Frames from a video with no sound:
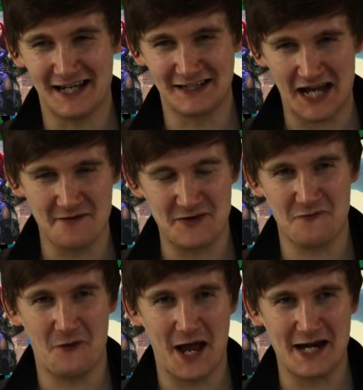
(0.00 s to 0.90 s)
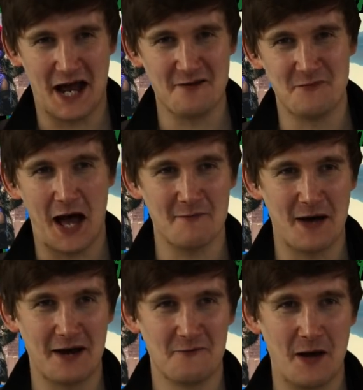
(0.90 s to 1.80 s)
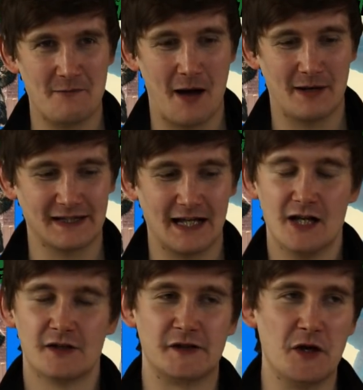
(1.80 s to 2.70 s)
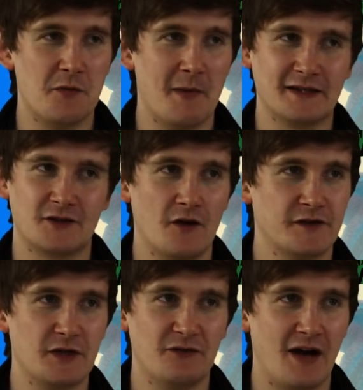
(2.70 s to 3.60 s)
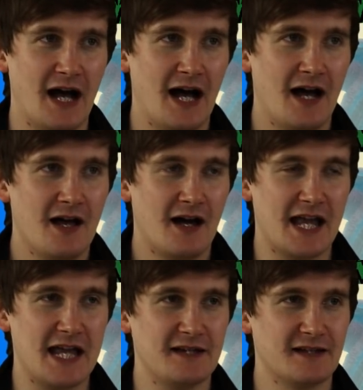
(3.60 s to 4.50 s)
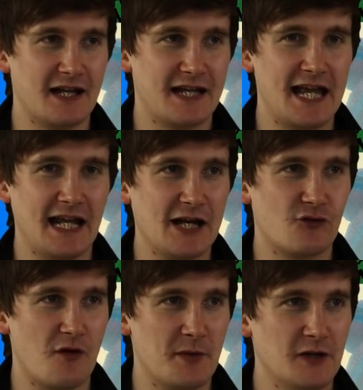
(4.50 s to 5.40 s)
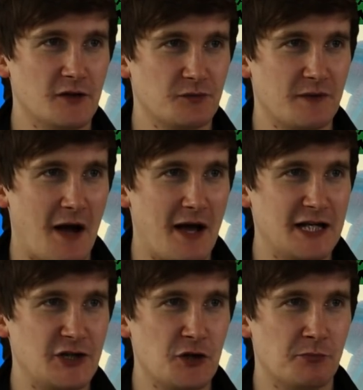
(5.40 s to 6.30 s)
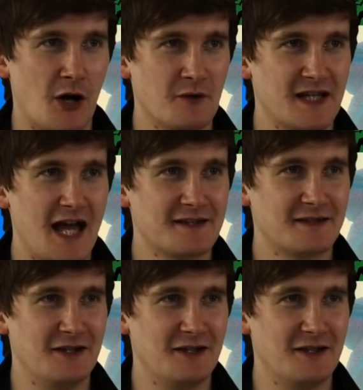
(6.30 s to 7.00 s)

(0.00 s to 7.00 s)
Damian Wayne and Batman, where Batman's Superman's gone too far. He's killing criminals without any due process.